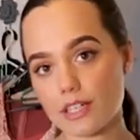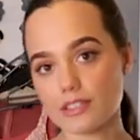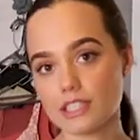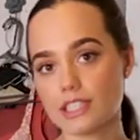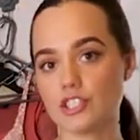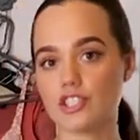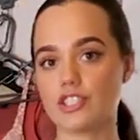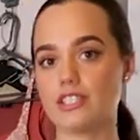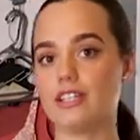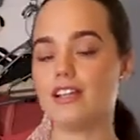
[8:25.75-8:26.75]
I feel like it's
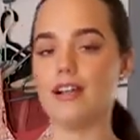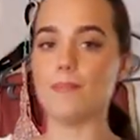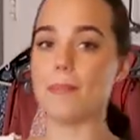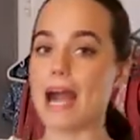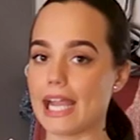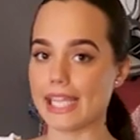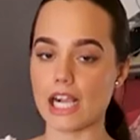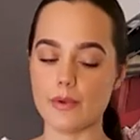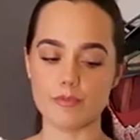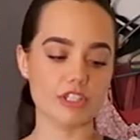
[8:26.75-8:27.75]
just my
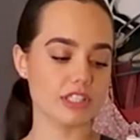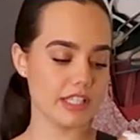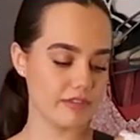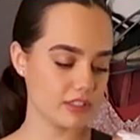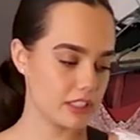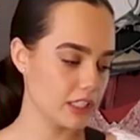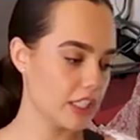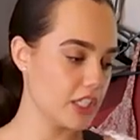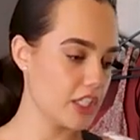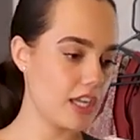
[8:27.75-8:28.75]
comfort level
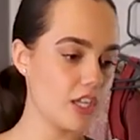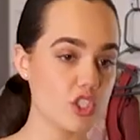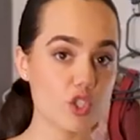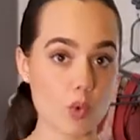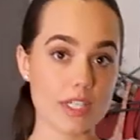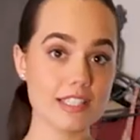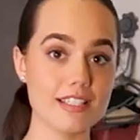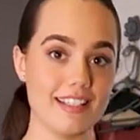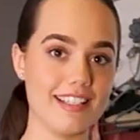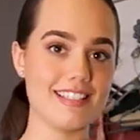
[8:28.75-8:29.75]

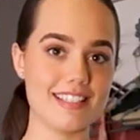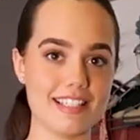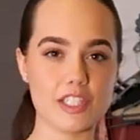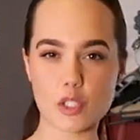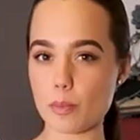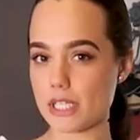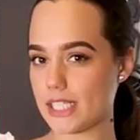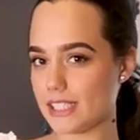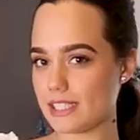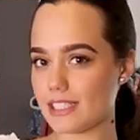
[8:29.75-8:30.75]
short is a little
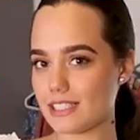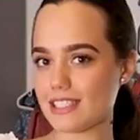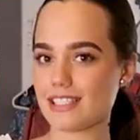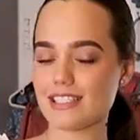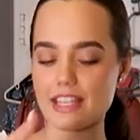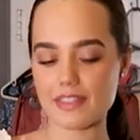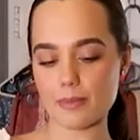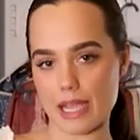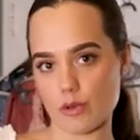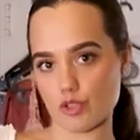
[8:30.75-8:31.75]
bit, it's at the
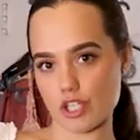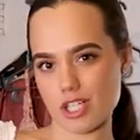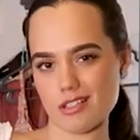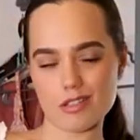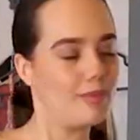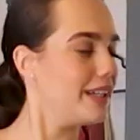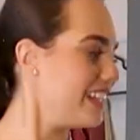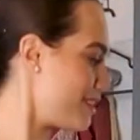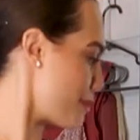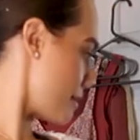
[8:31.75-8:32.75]
boundary a little bit and